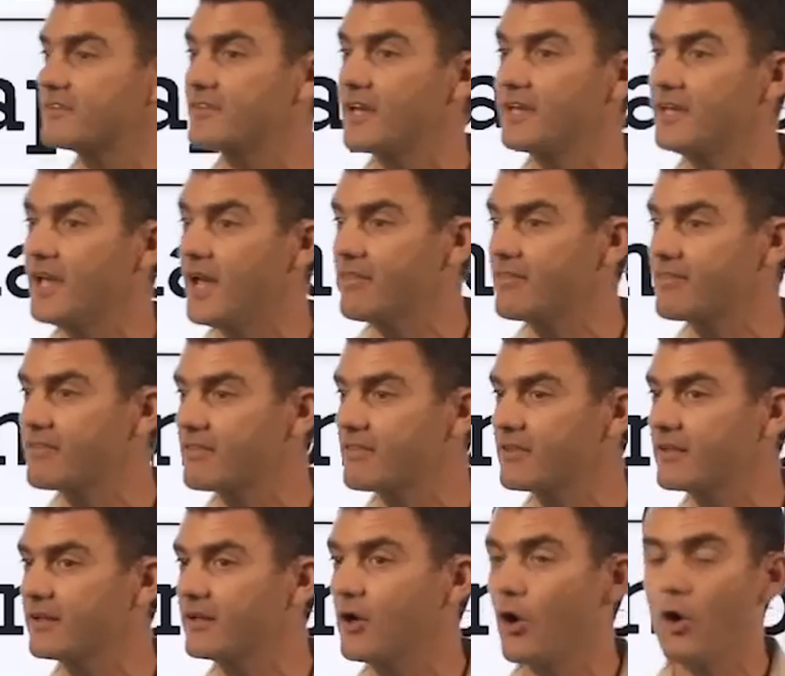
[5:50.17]
say yes,
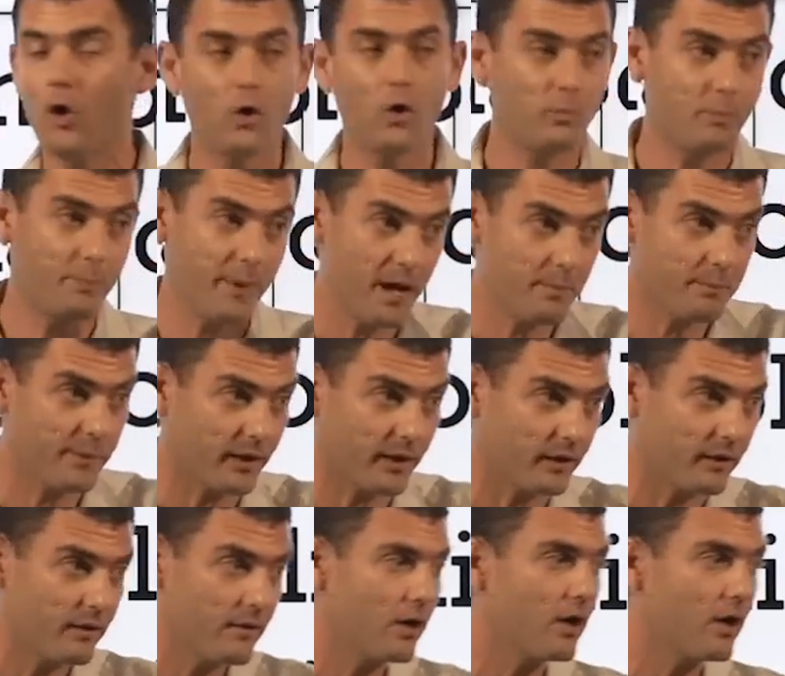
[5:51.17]
on paper.